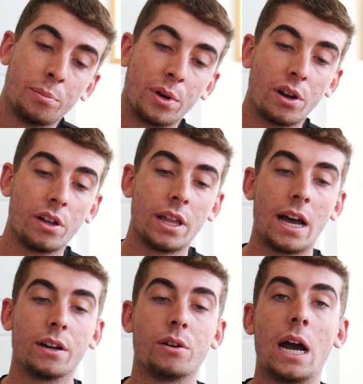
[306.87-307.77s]
put all
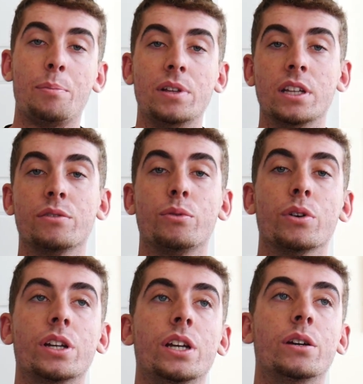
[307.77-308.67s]
that crap in there
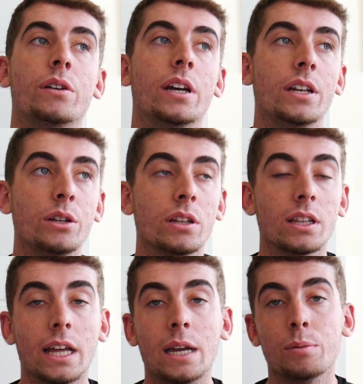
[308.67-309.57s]
for you and do the
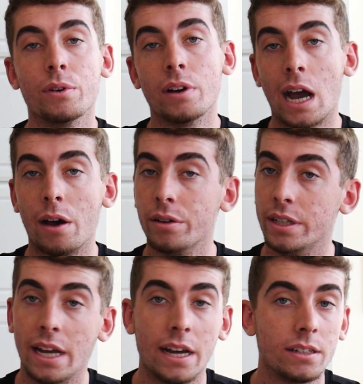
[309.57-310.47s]
labor, I
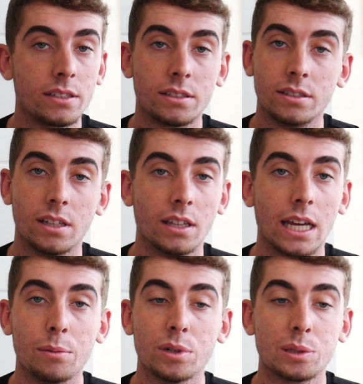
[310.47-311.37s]
would guess the
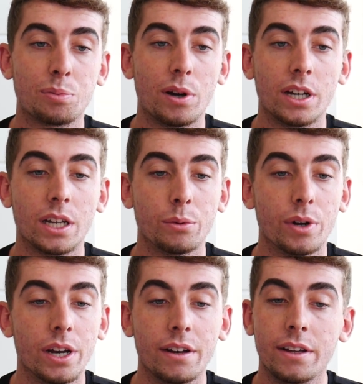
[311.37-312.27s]
labor is probably gonna
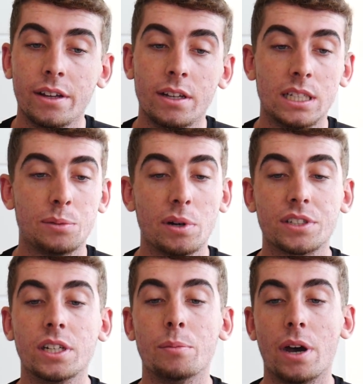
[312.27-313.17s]
run,
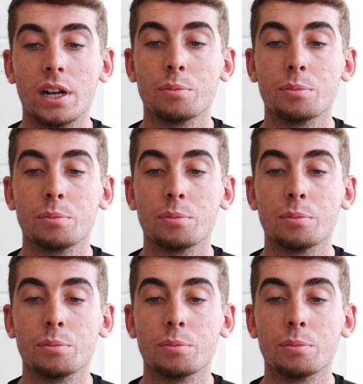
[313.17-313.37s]
especially to mount a